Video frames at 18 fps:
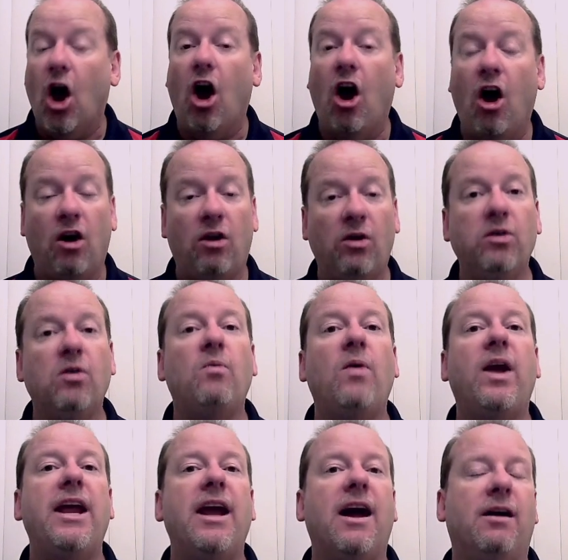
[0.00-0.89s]
all the
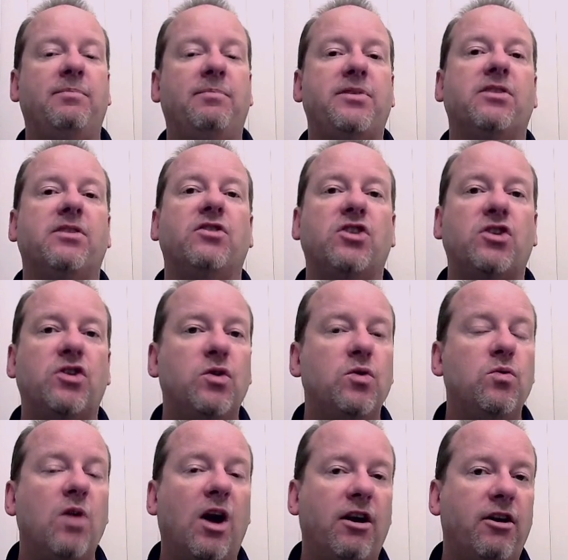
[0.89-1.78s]
way up to
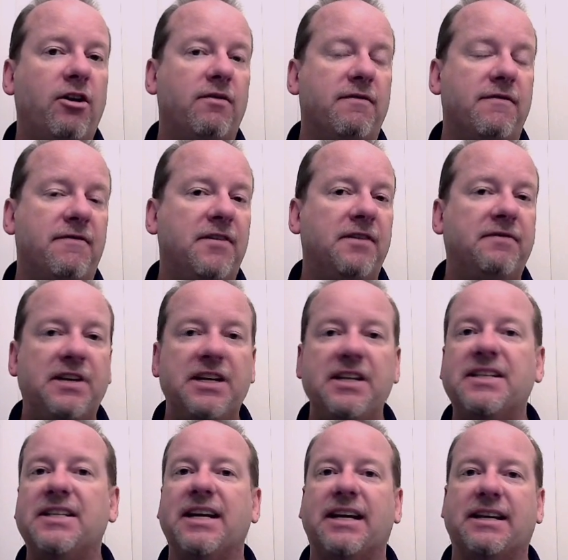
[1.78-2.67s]

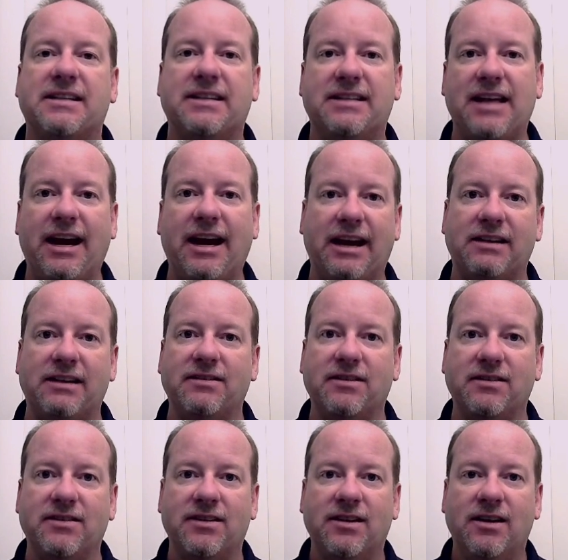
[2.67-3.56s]
256
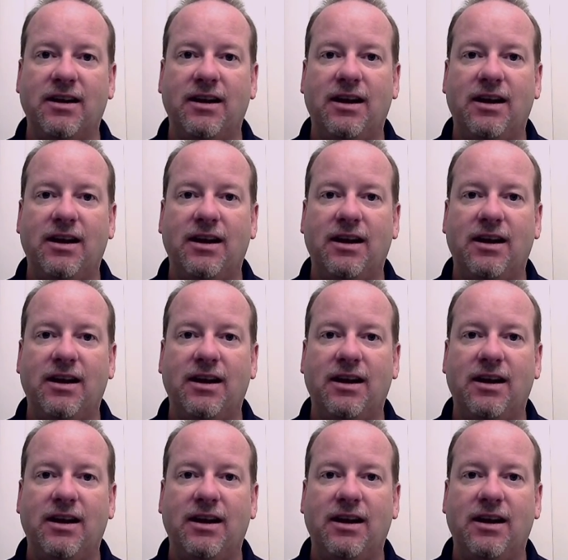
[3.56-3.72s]
seconds.